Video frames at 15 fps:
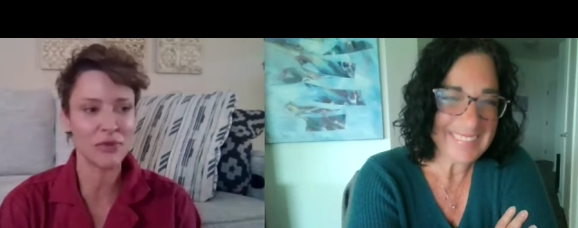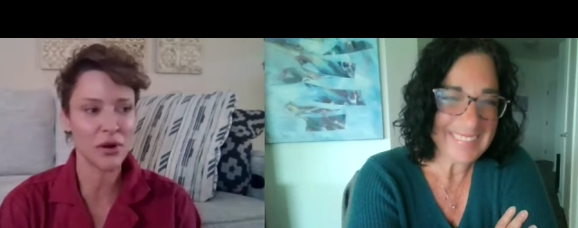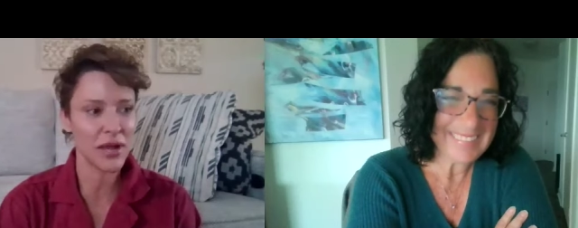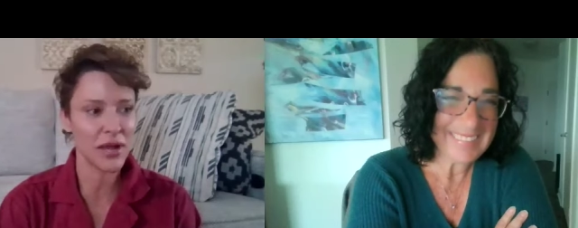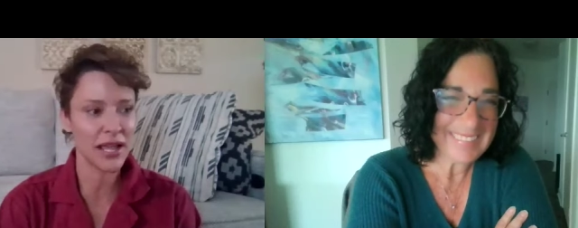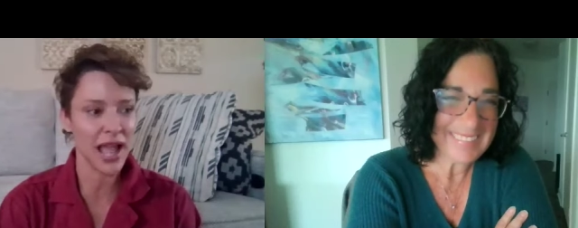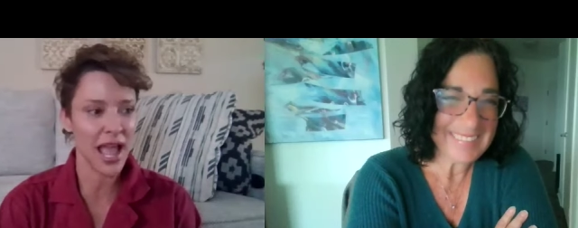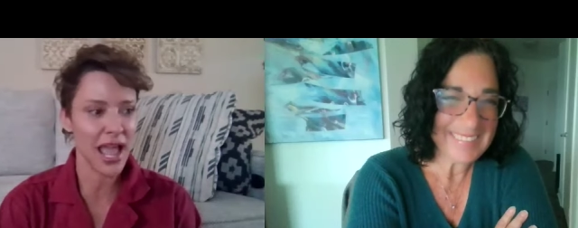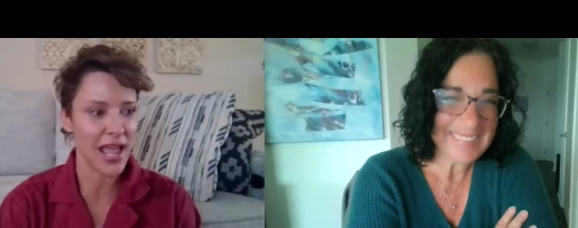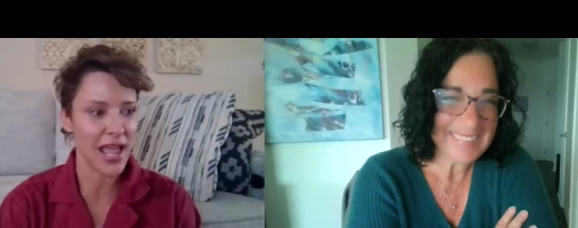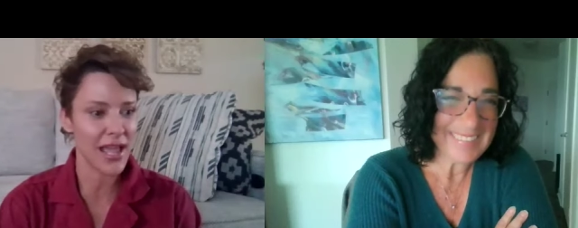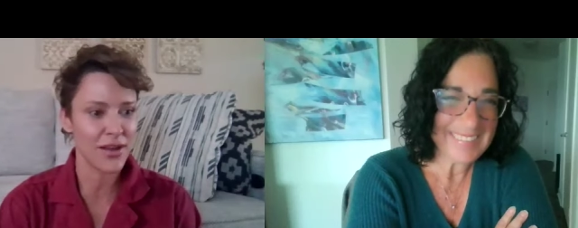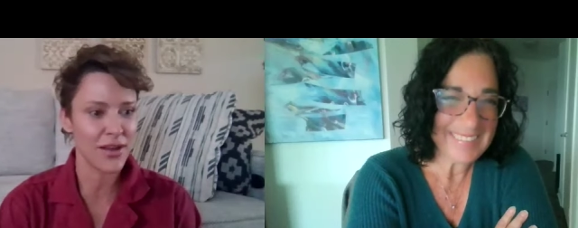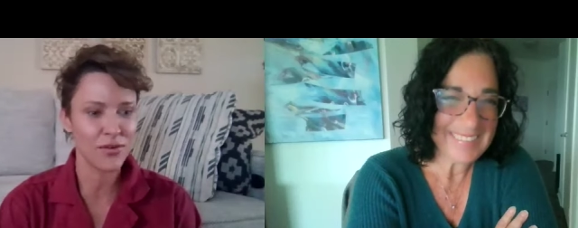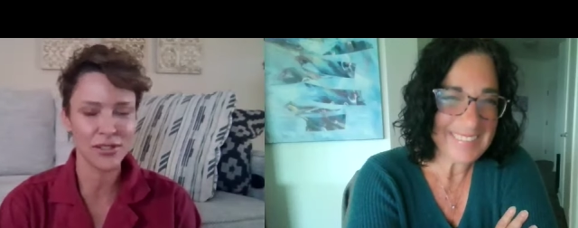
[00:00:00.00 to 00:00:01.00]
Speaker 1: throwing
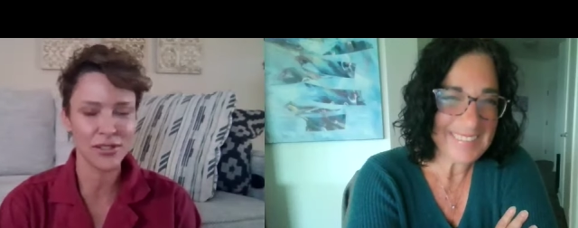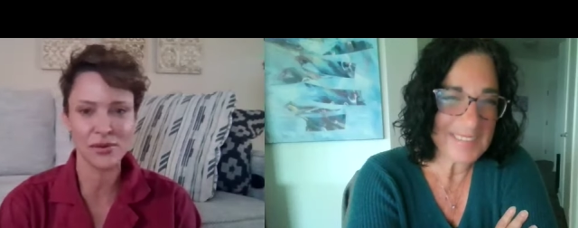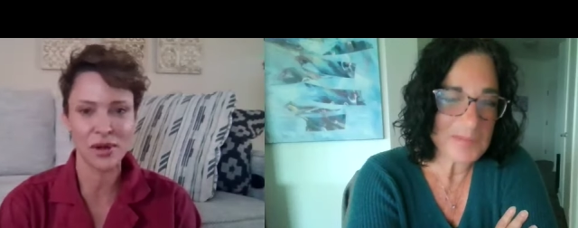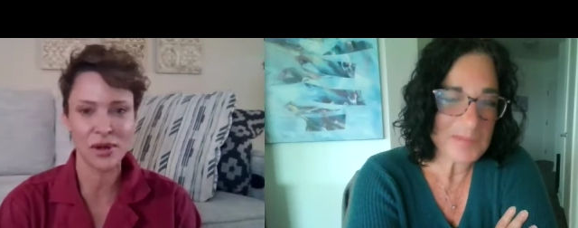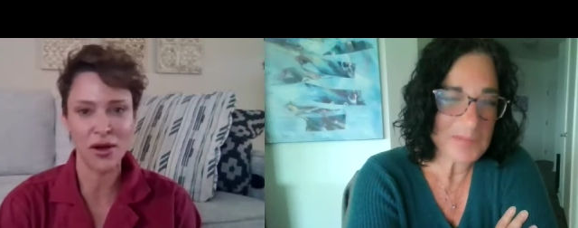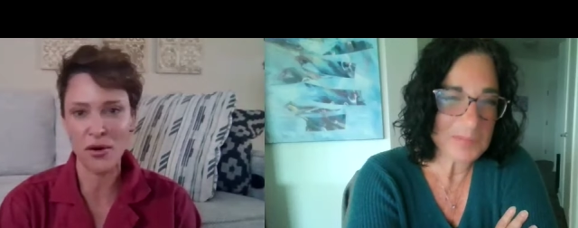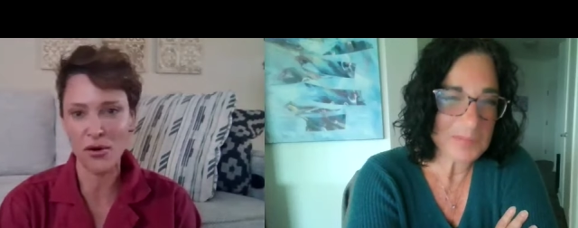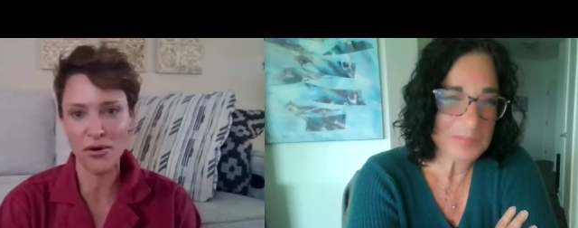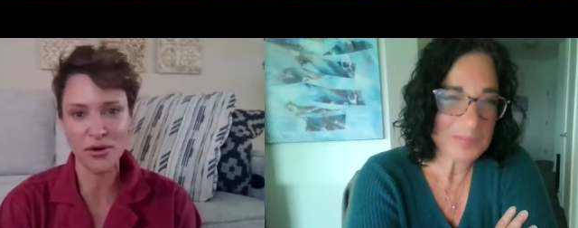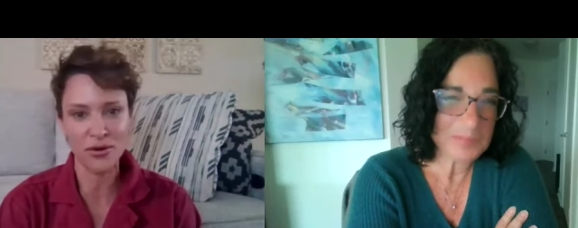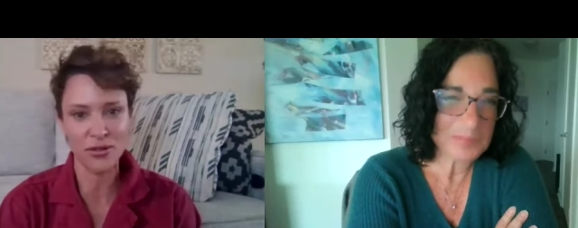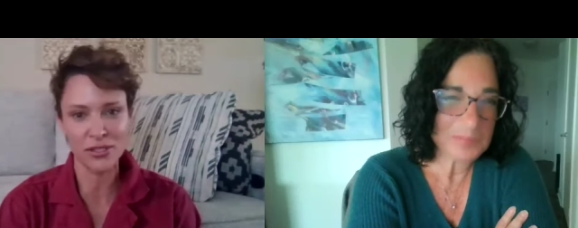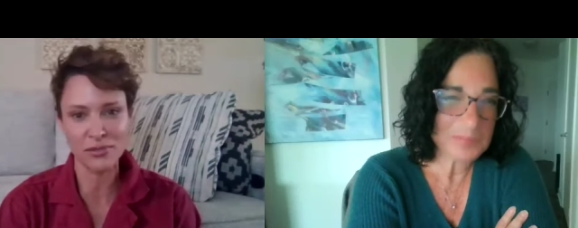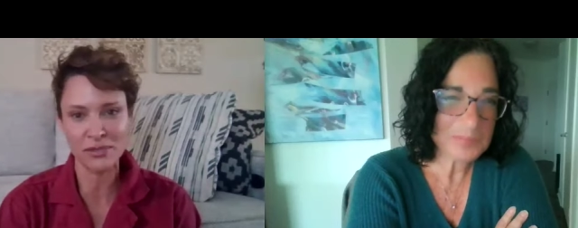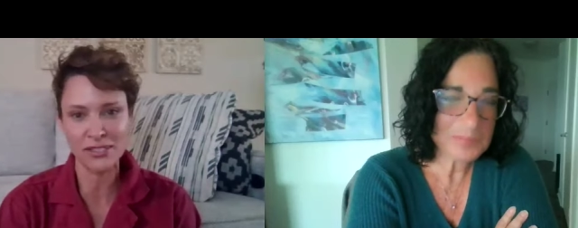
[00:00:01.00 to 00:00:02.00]
a Chris a whole
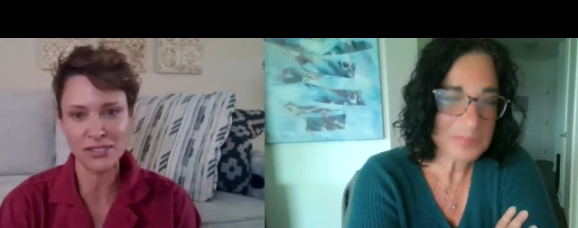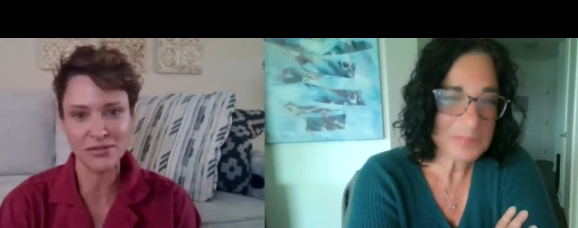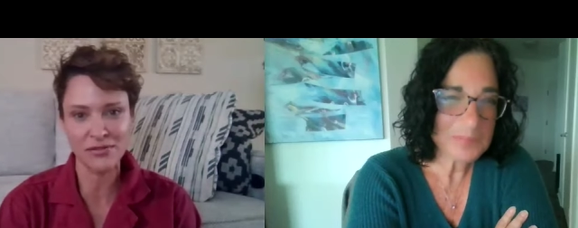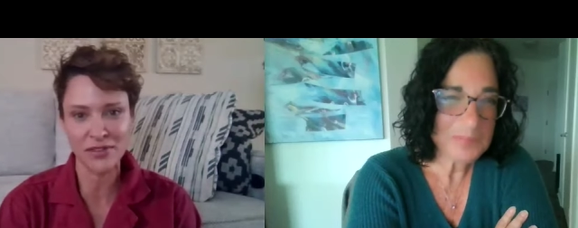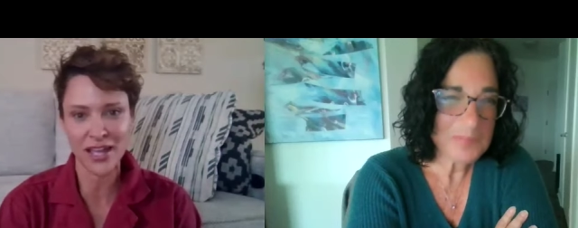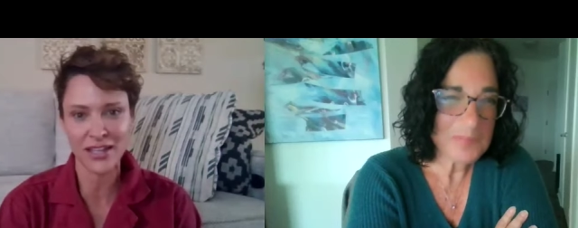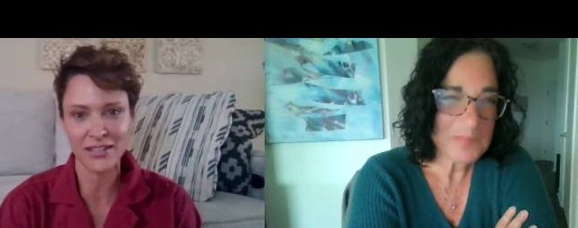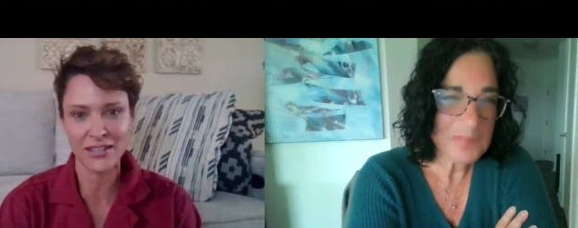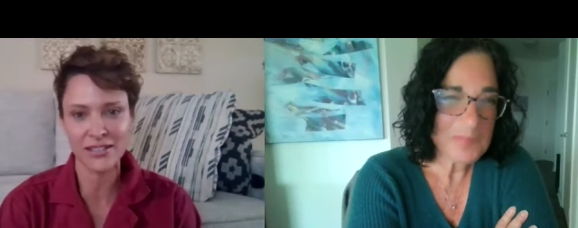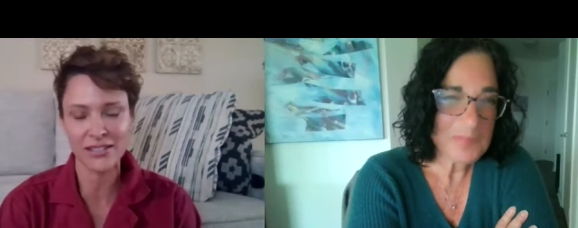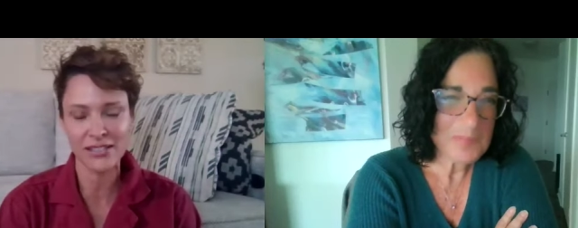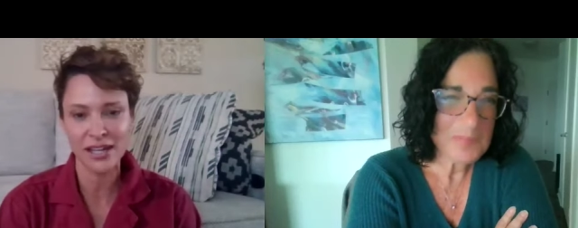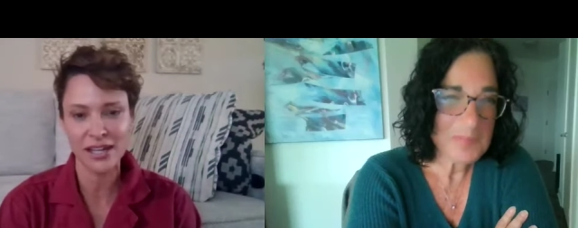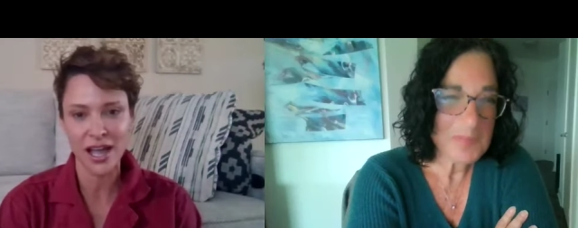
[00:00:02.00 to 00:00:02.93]
Christmas event